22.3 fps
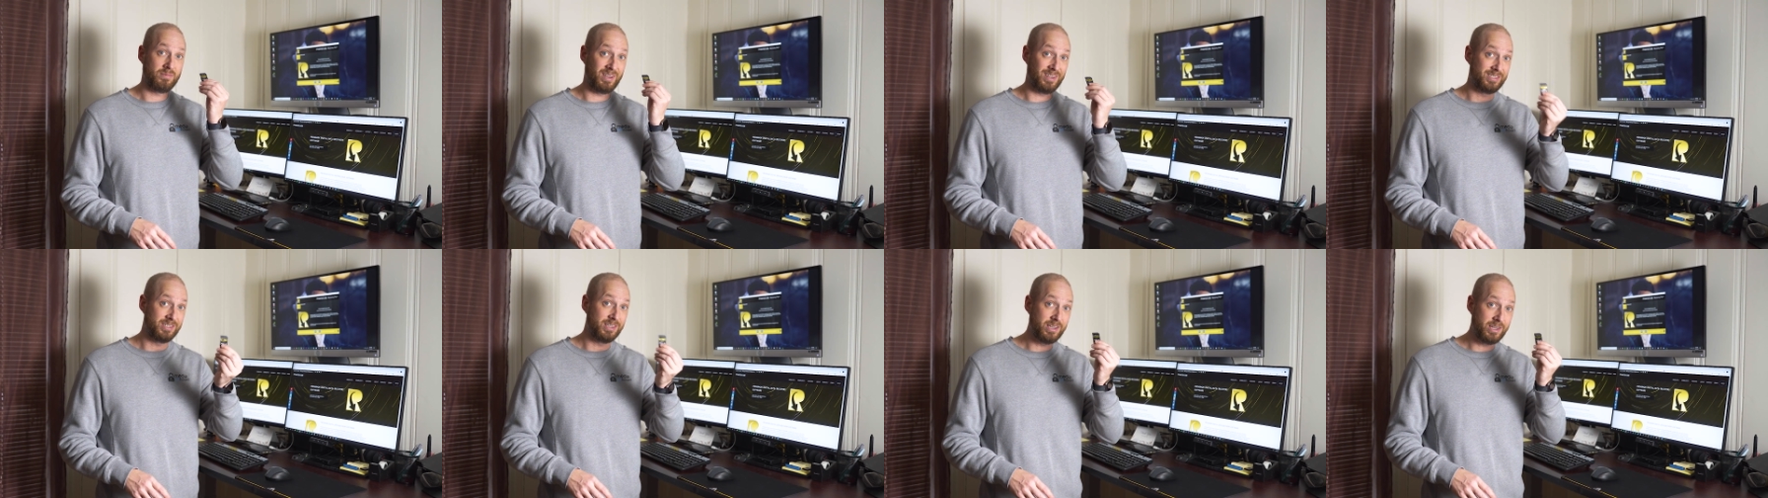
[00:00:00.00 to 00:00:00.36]

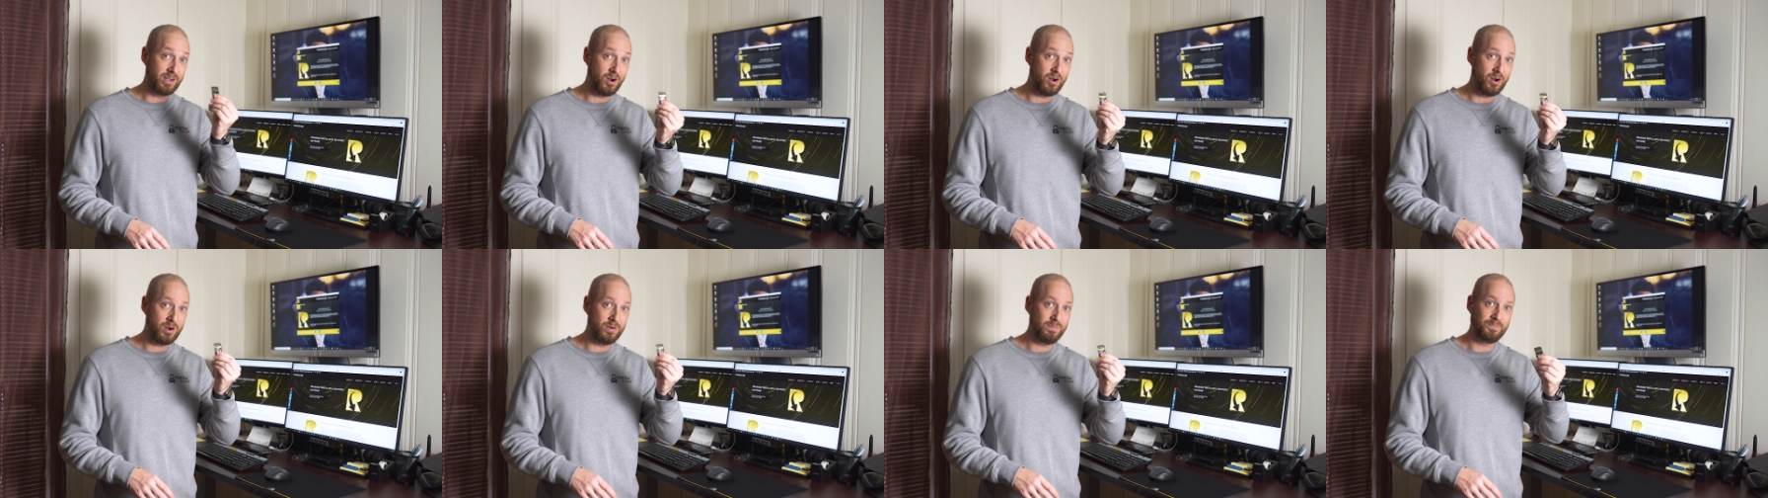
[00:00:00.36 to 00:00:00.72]
SD
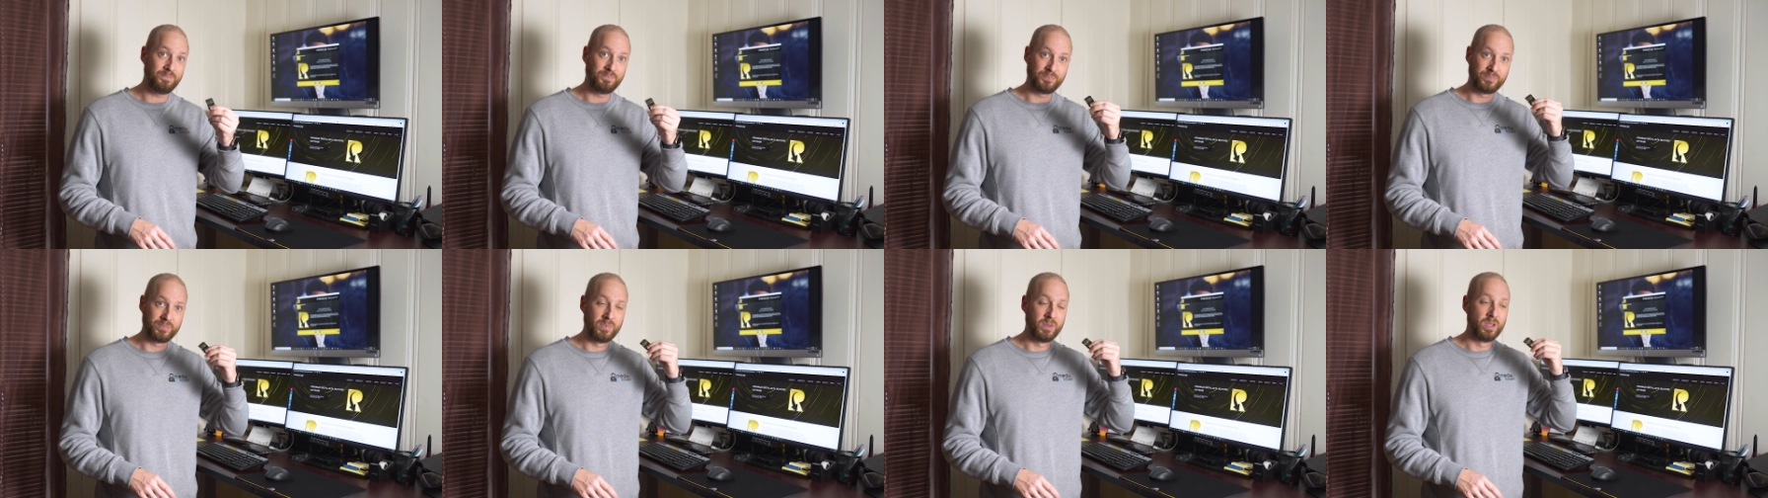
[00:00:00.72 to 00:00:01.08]
card
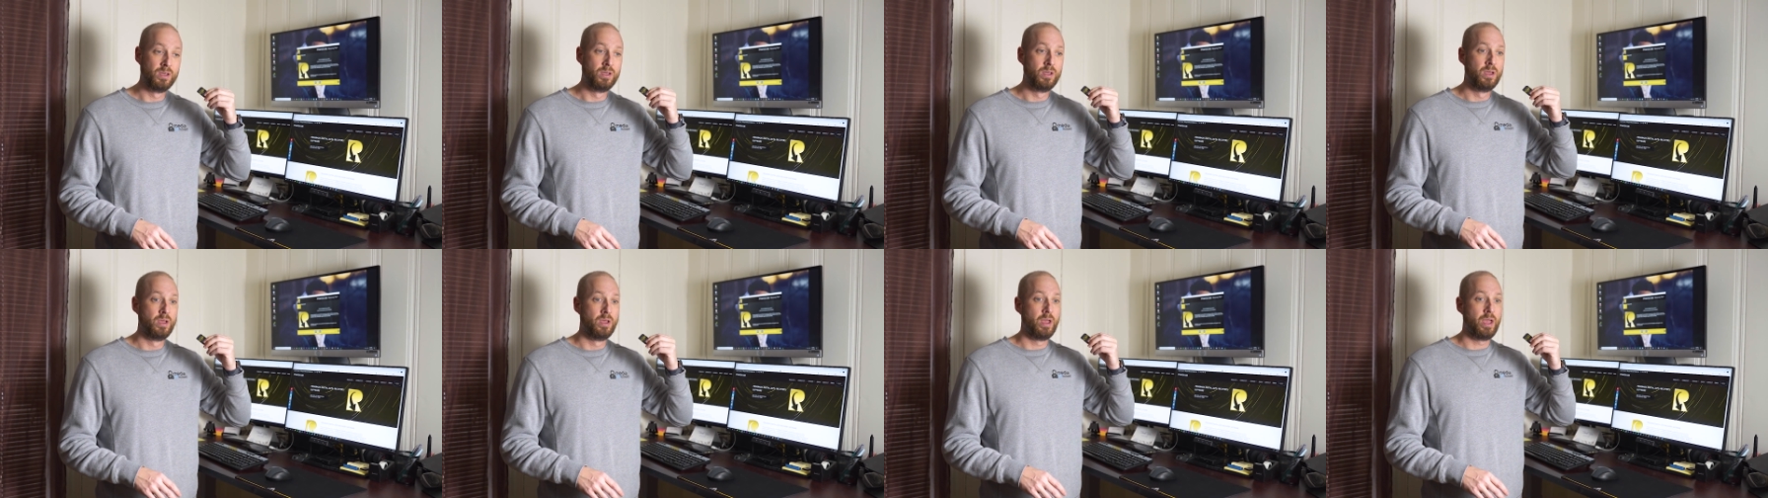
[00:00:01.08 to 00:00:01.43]

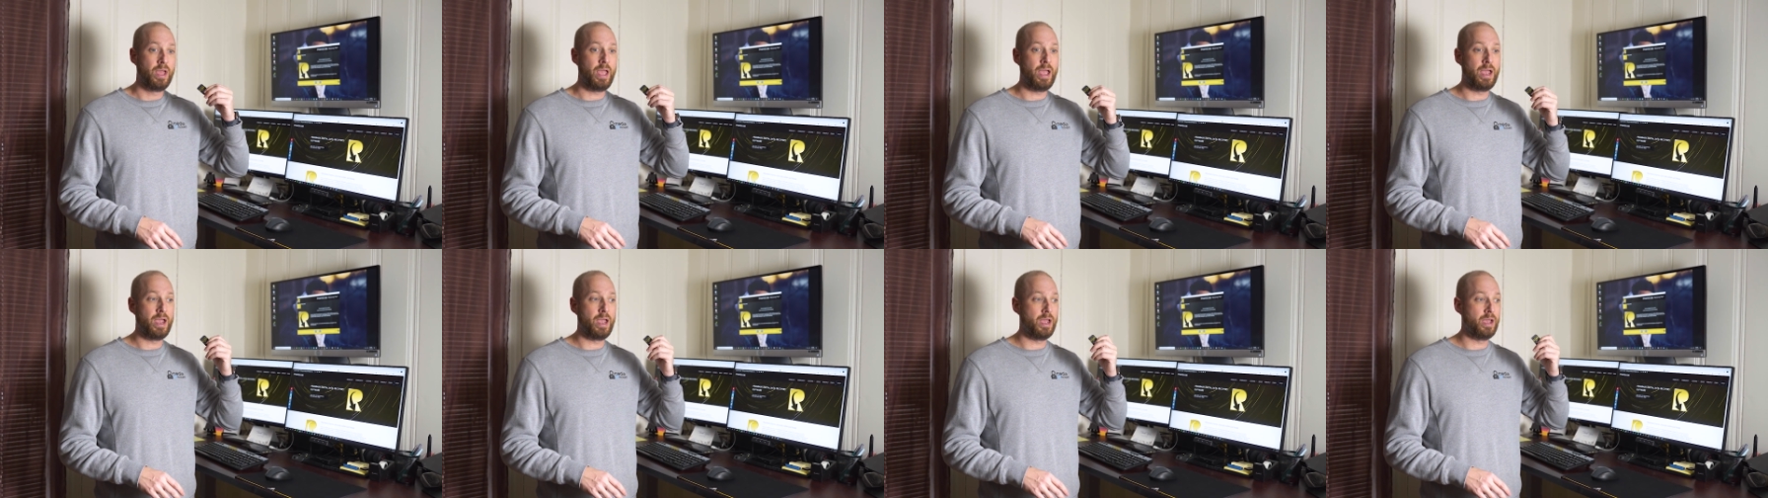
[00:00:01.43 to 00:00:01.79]

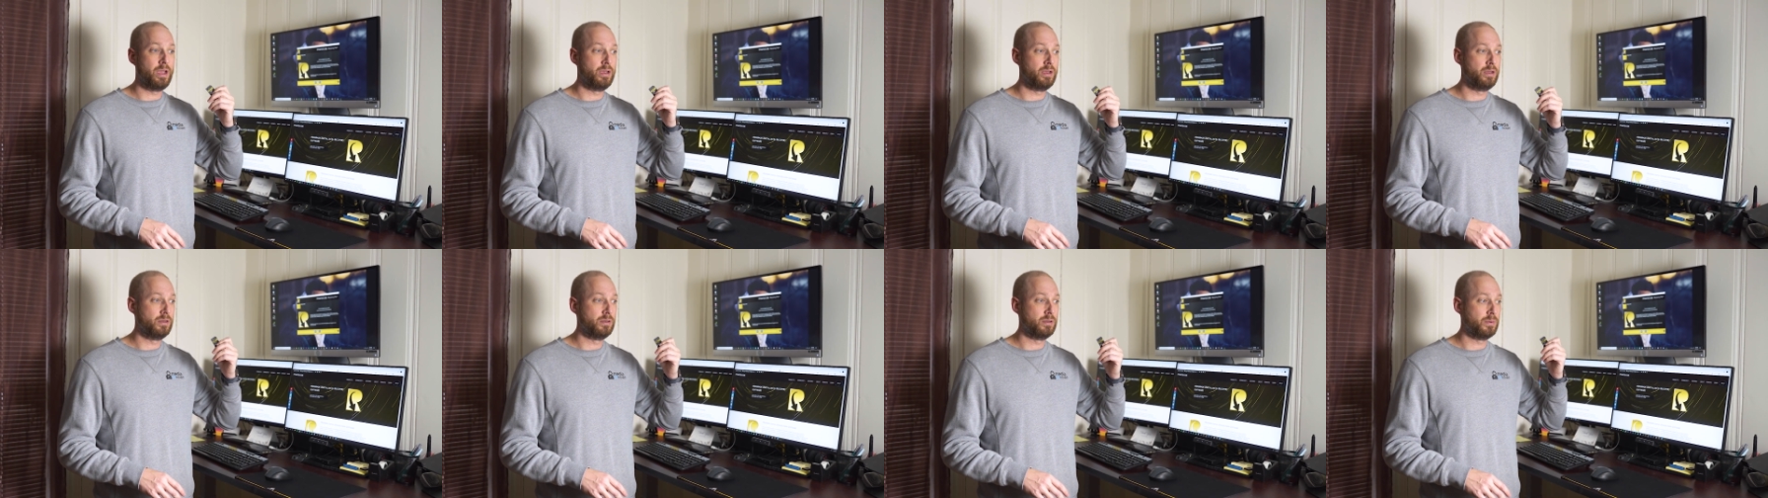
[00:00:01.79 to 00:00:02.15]

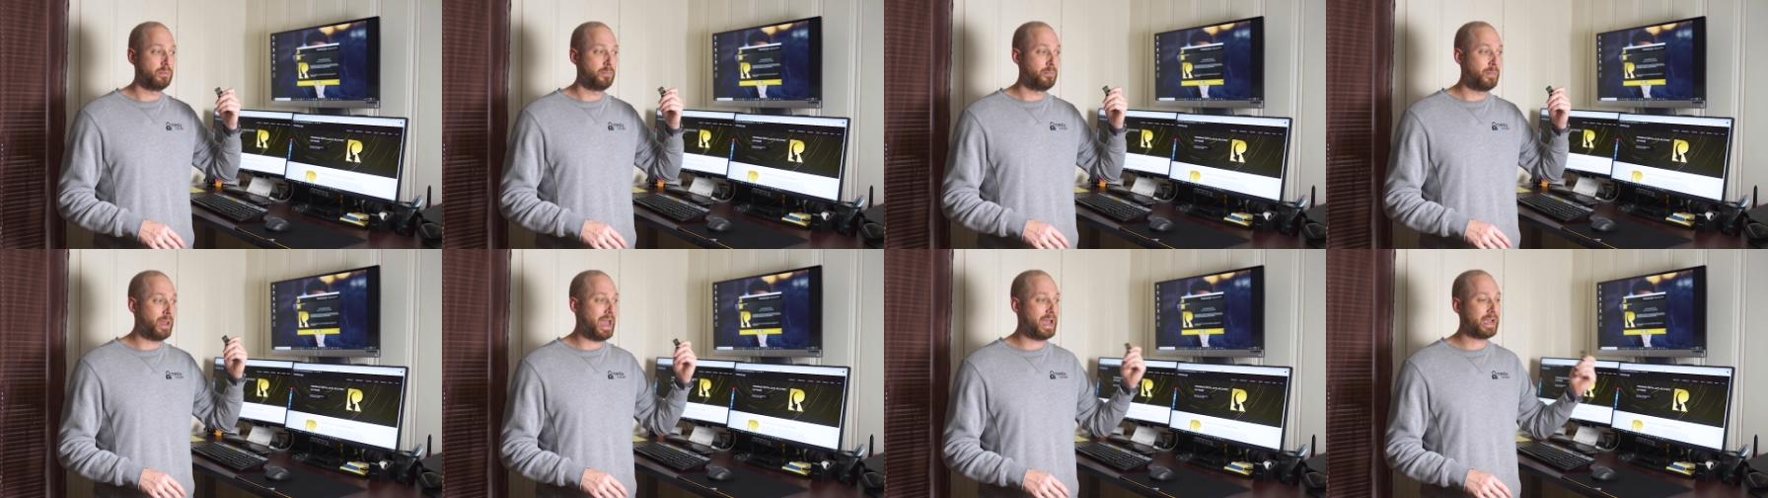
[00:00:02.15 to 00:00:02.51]
and
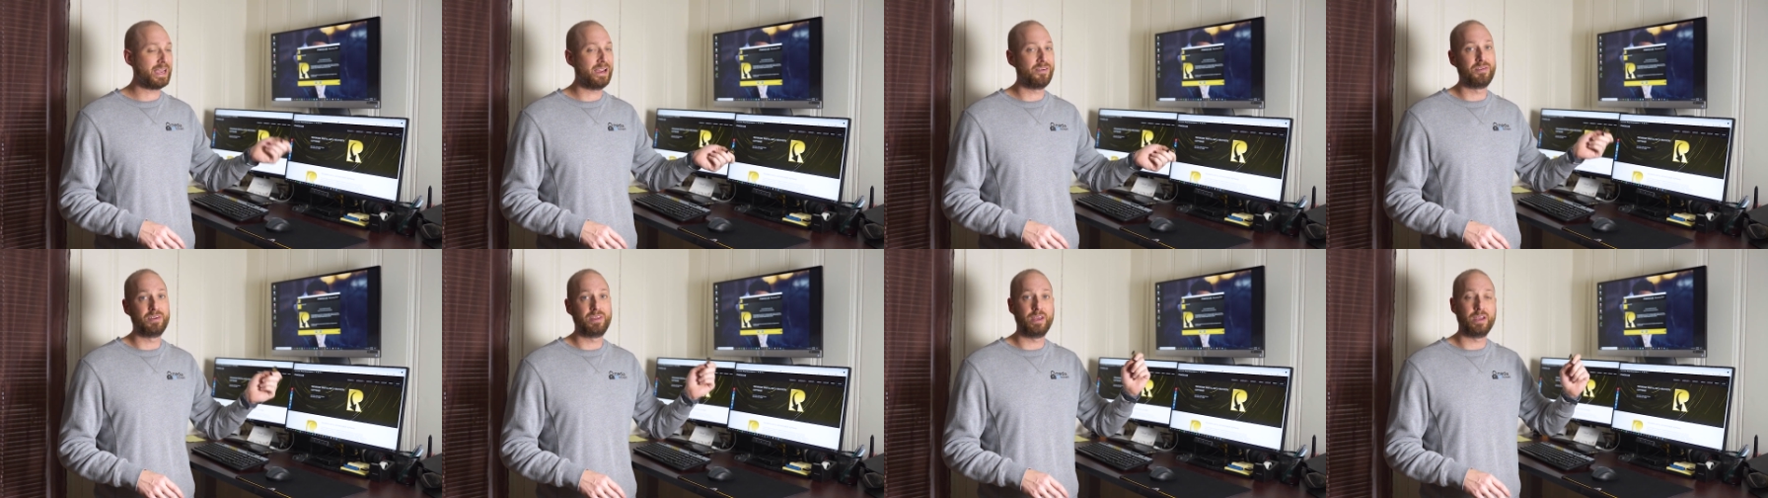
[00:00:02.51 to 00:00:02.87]

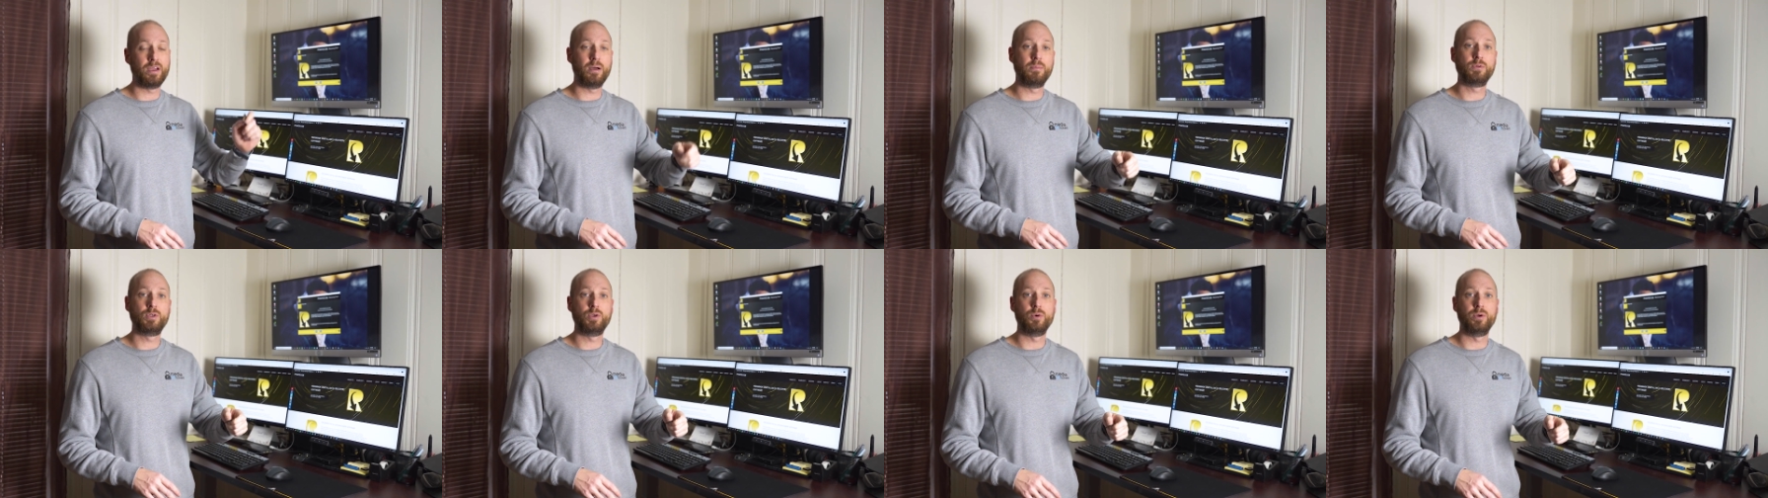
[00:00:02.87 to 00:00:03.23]
back everything
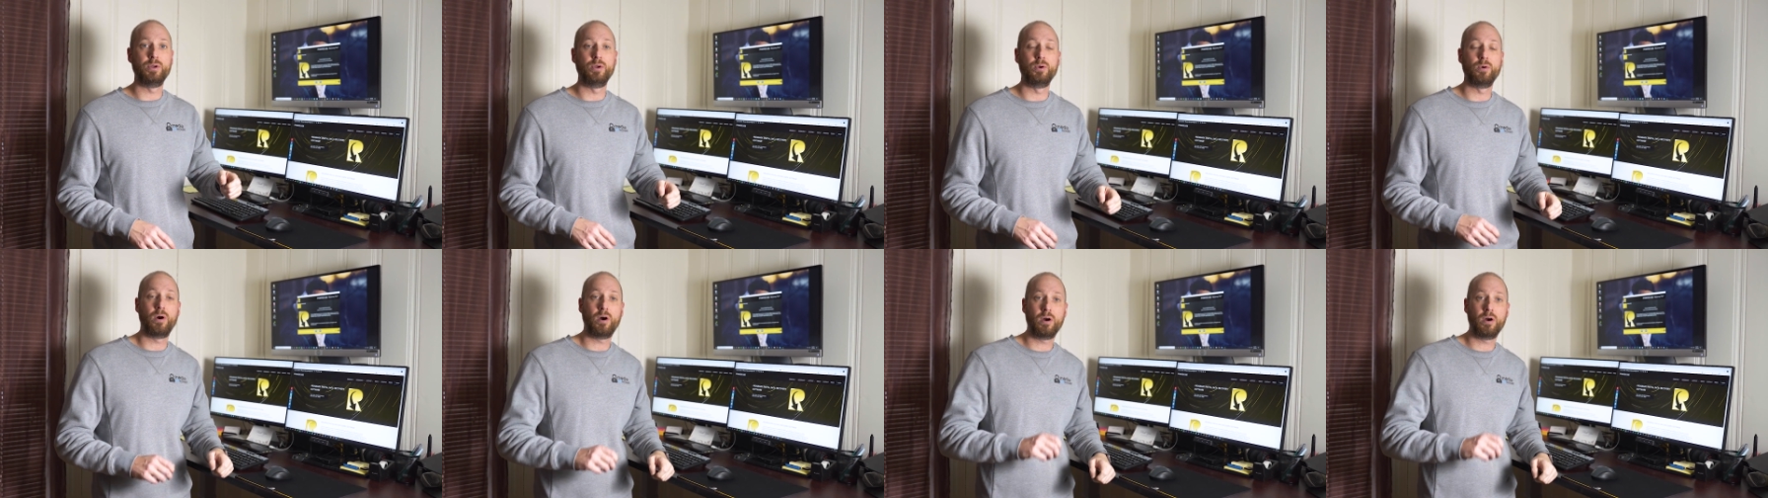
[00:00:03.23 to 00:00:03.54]
up to a new